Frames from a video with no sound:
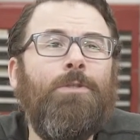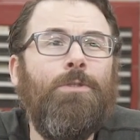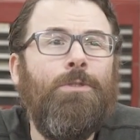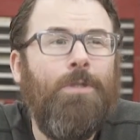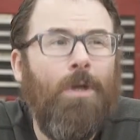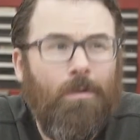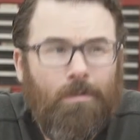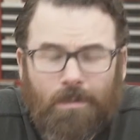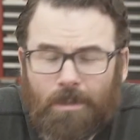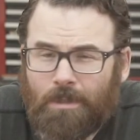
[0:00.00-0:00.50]

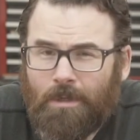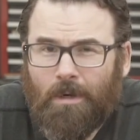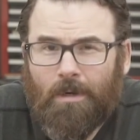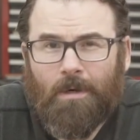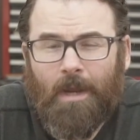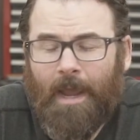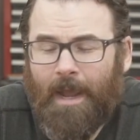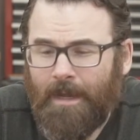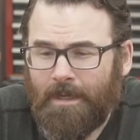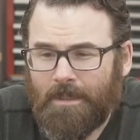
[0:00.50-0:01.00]
Don't
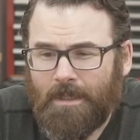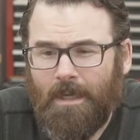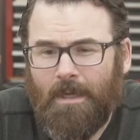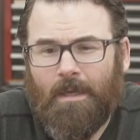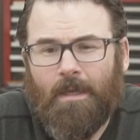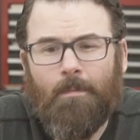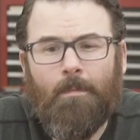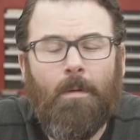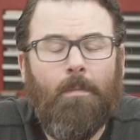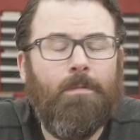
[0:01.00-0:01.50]
start asking
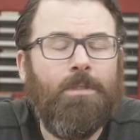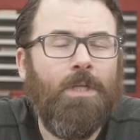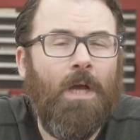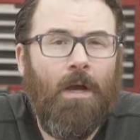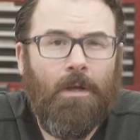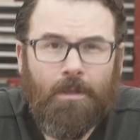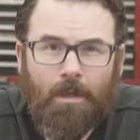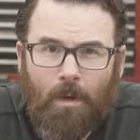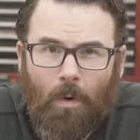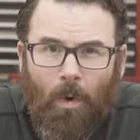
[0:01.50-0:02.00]
them a
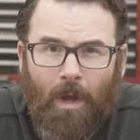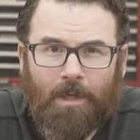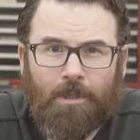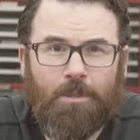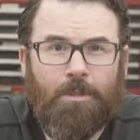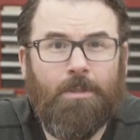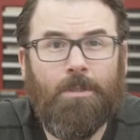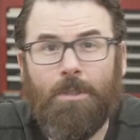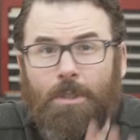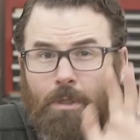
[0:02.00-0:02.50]
ton of
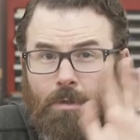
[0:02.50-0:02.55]
questions.